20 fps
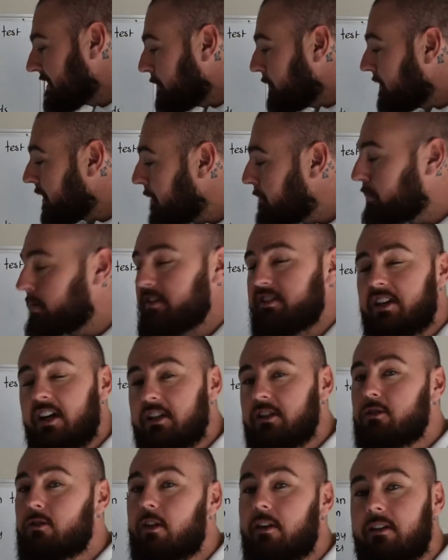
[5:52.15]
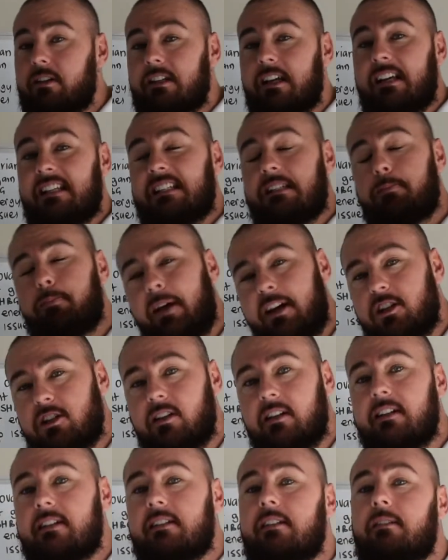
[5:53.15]
we know progesterone
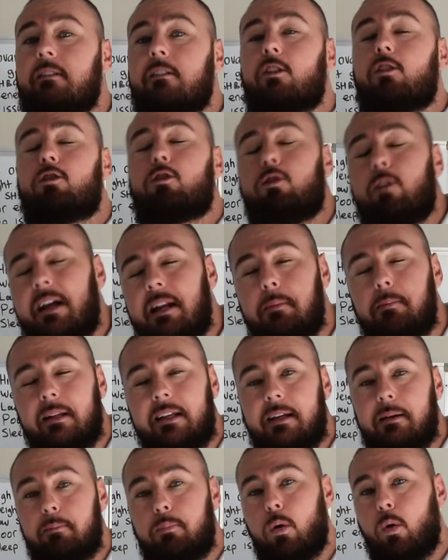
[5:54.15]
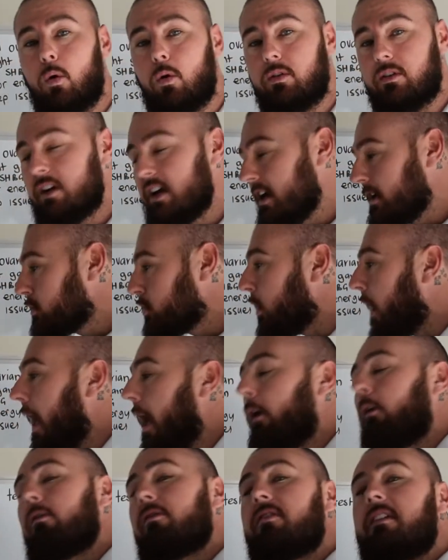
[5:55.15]
especially is incredibly important to
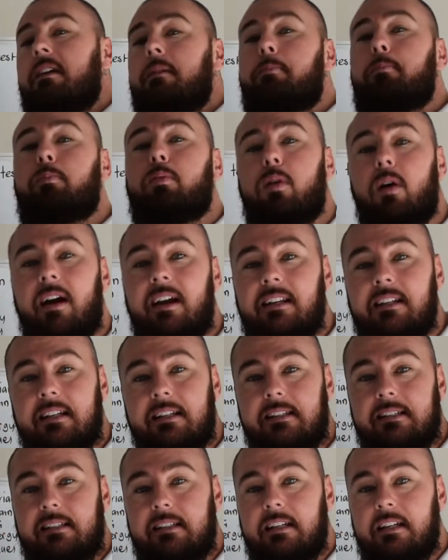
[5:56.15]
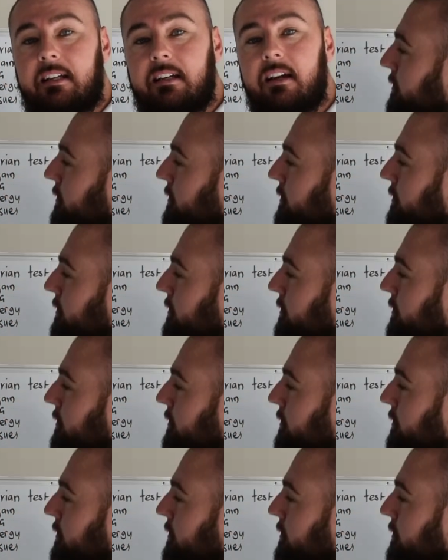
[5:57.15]
healthy pregnancy.